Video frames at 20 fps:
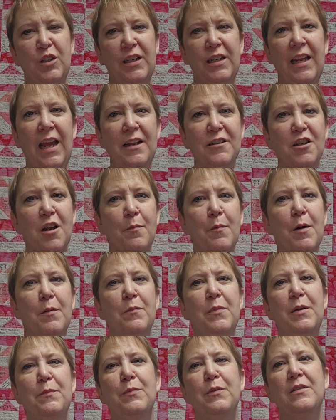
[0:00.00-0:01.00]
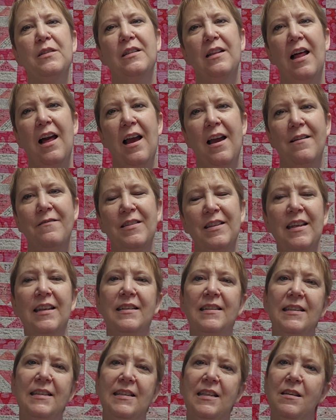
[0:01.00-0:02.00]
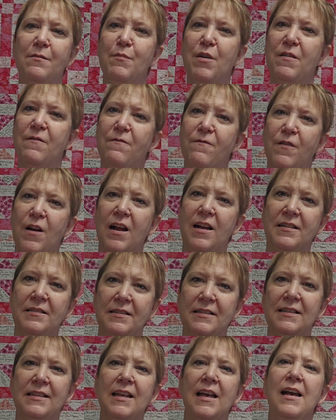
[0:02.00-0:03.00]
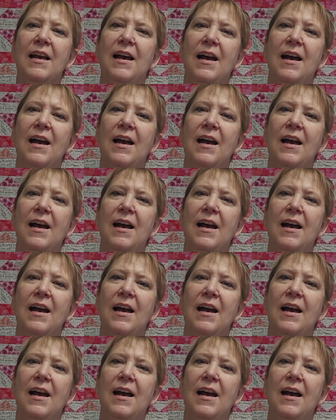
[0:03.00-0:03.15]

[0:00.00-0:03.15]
catch up on people's lives, get to see my friends.